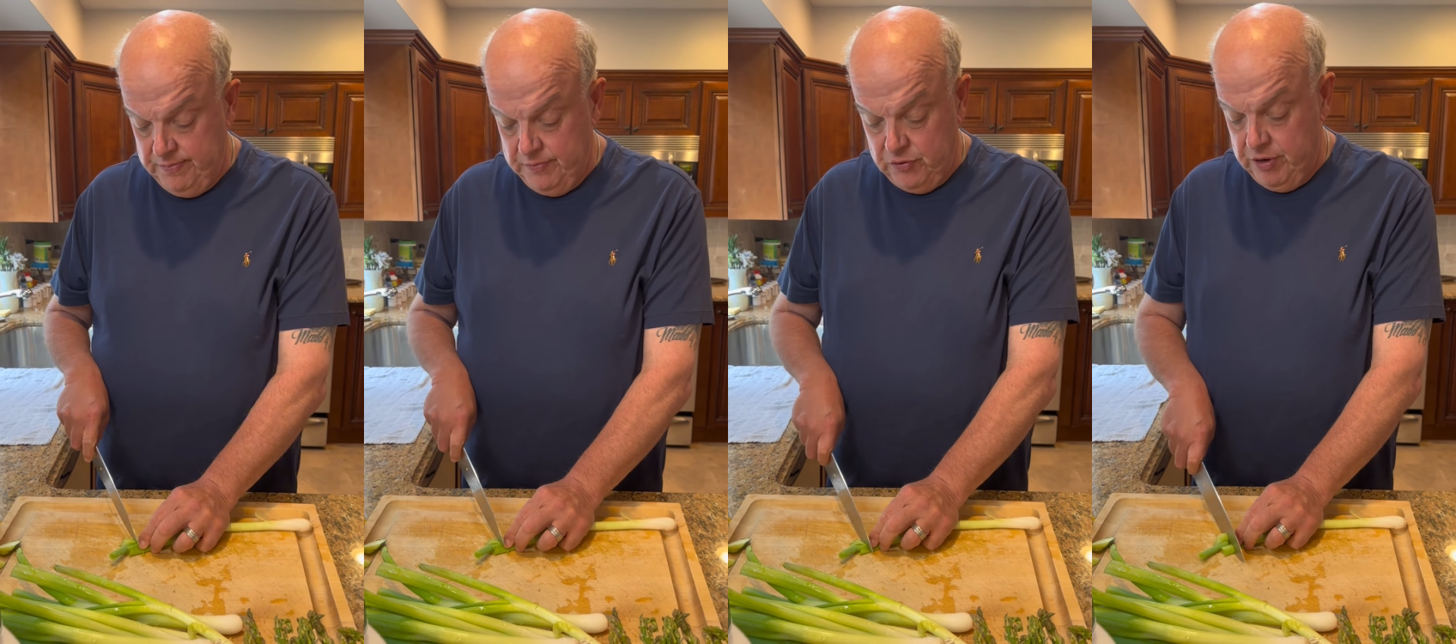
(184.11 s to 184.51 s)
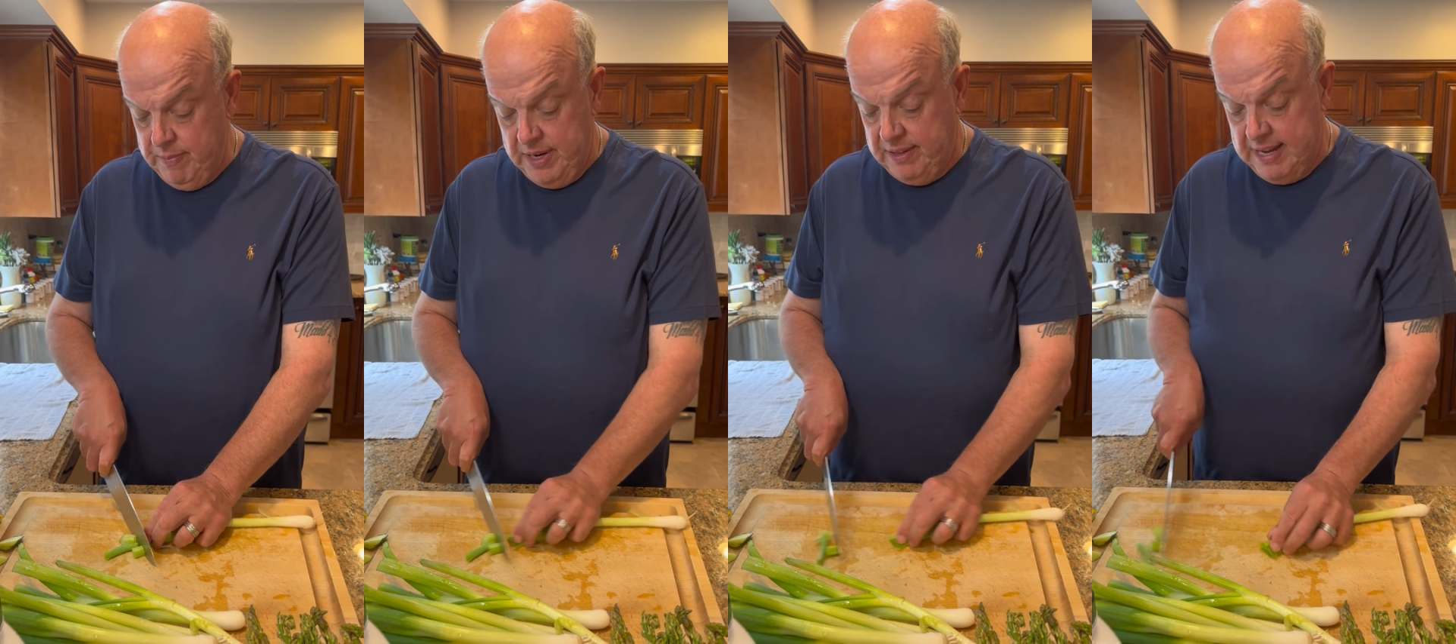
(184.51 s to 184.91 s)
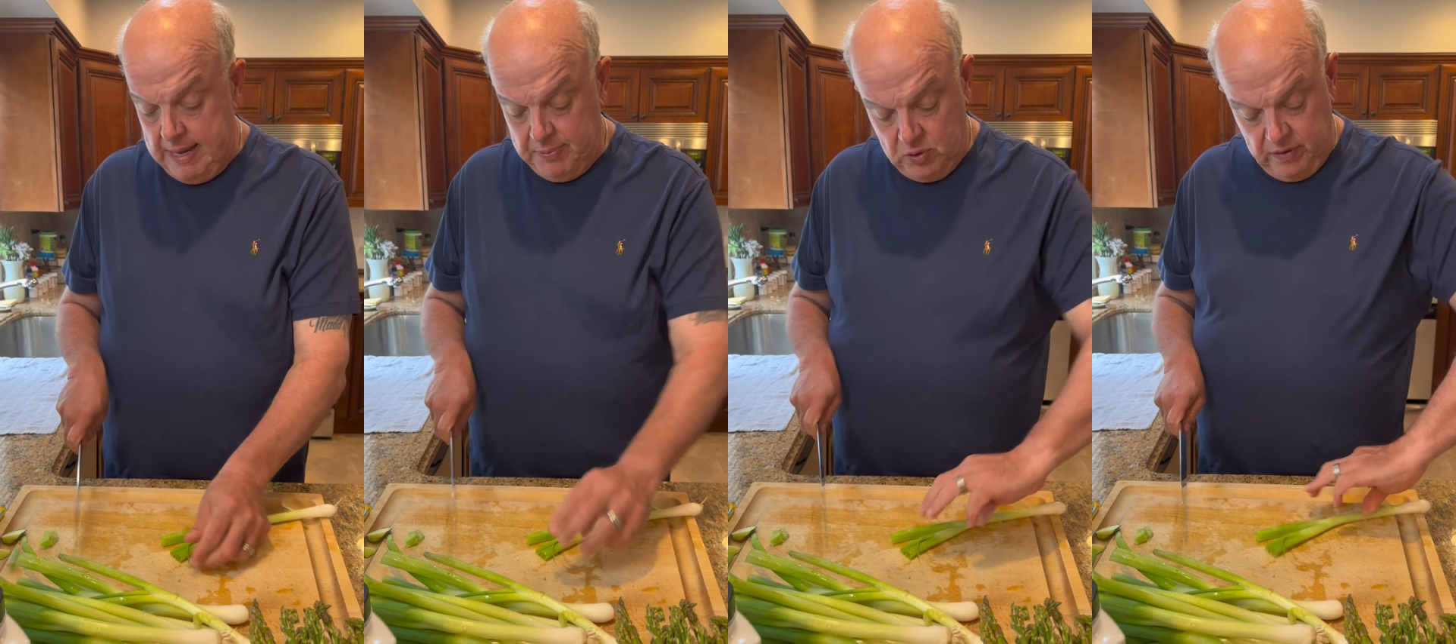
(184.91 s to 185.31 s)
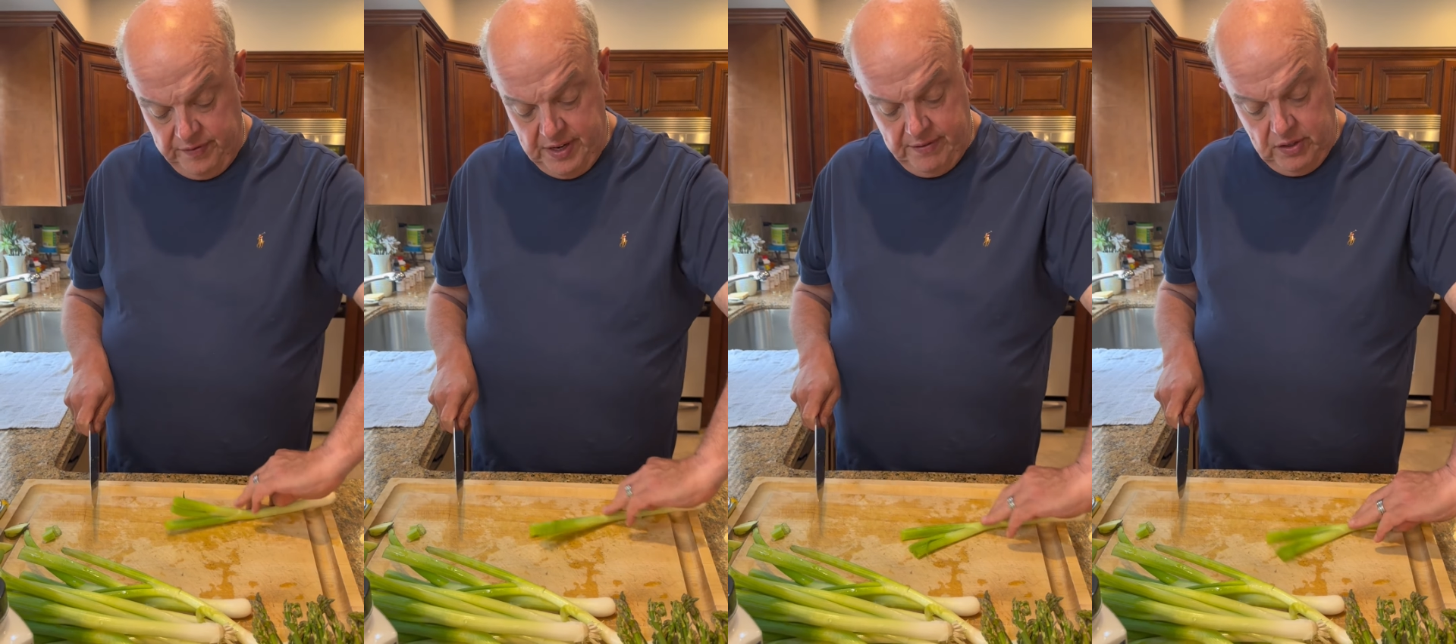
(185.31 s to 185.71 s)
trimming the tops
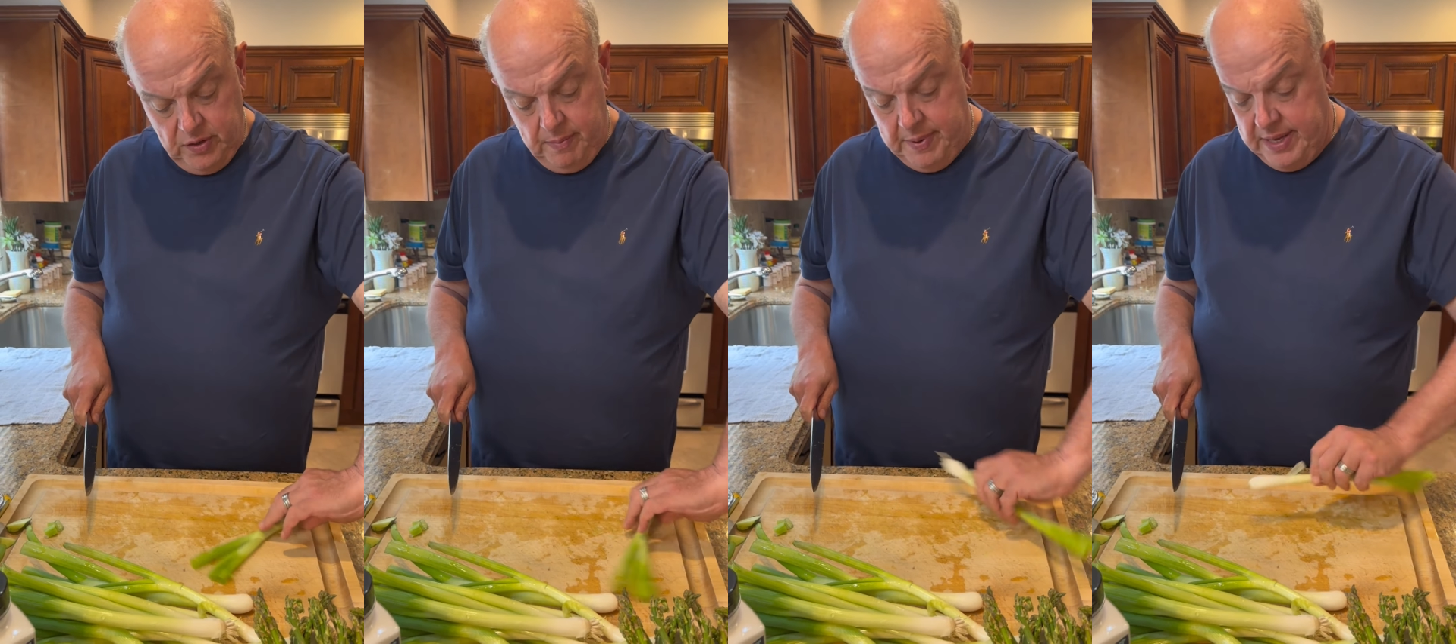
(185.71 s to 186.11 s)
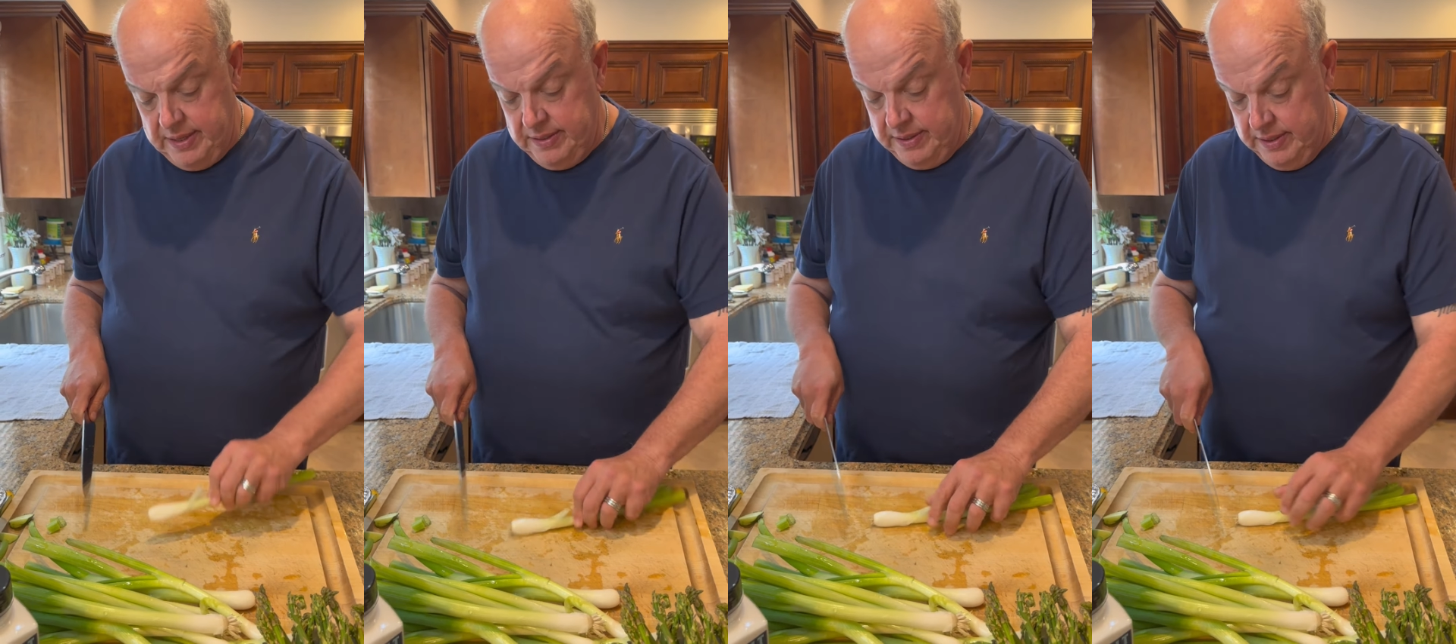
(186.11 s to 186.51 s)
off here a little bit,